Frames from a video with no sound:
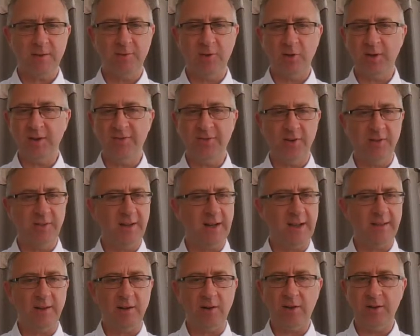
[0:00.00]
Looking further
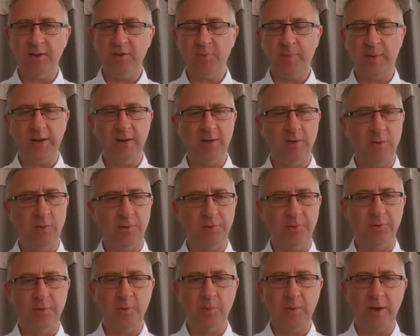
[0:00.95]
down the line, there's plenty of
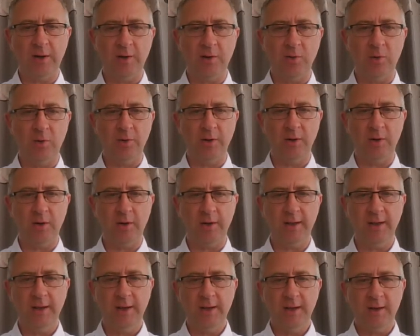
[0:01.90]
horses as well at Court
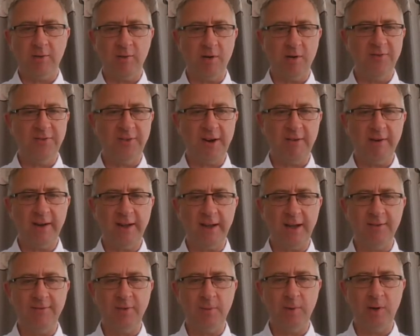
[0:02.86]
d'Eye. Grove Ferry
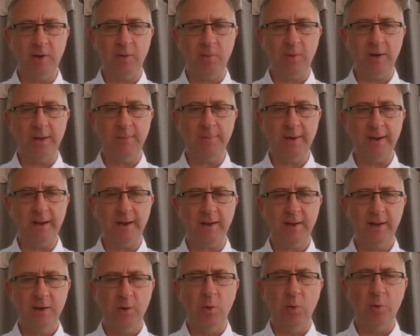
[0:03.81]
came from a long way
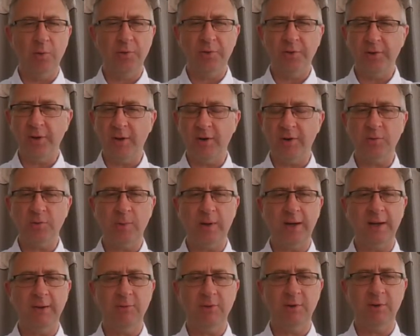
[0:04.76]
back. Hortzadar as
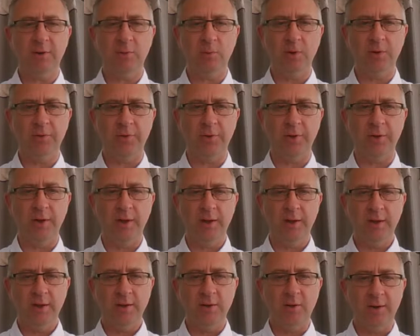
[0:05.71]
well, he was another one to
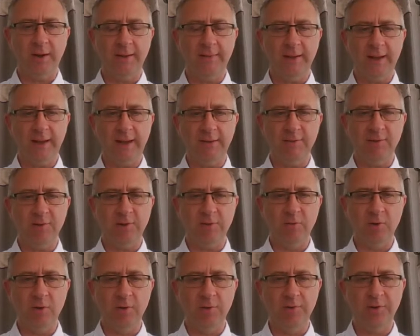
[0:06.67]
not get the clearest
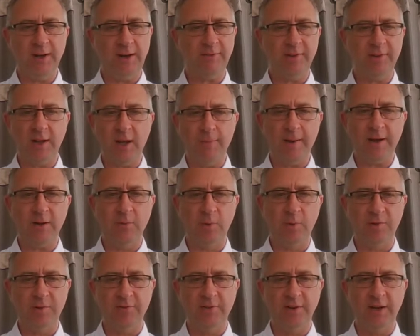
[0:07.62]
of runs. You'd have to go back and
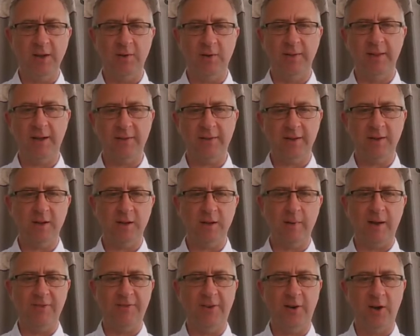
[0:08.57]
watch the video on that. I think I've
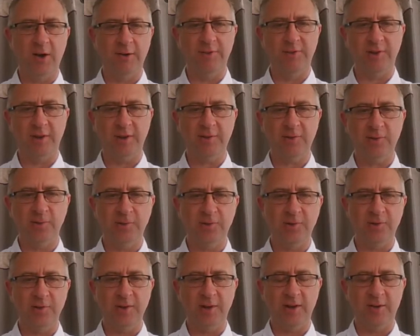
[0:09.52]
got about 5 or 6
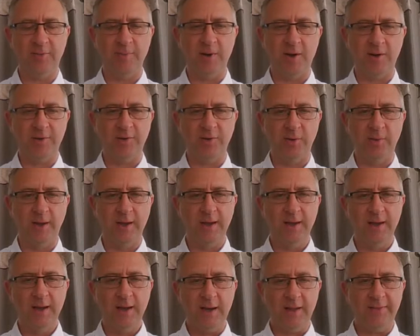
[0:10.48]
horses that I've marked up.
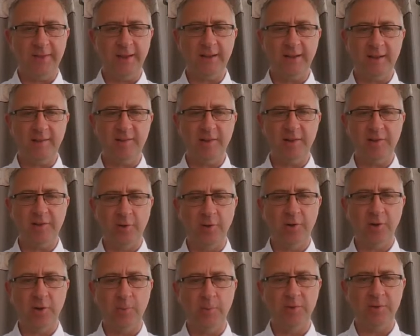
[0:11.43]
I think this year's
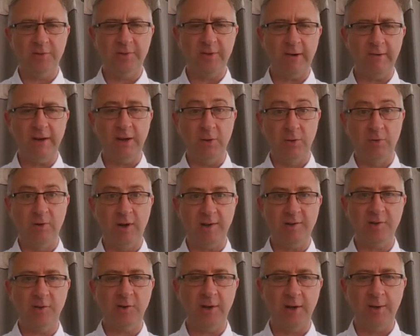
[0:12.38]
Hunt Cup was a very good
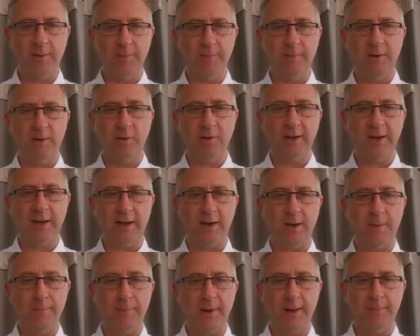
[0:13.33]
race, looking at
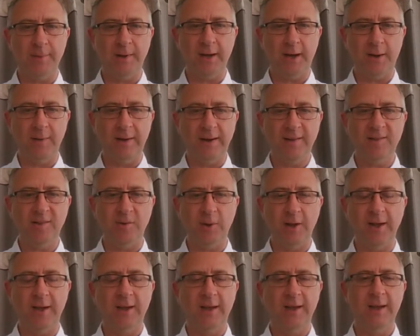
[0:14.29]
it on paper going into
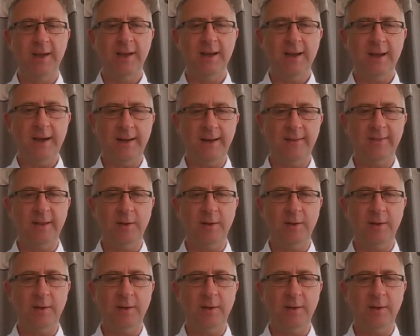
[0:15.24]
it. And I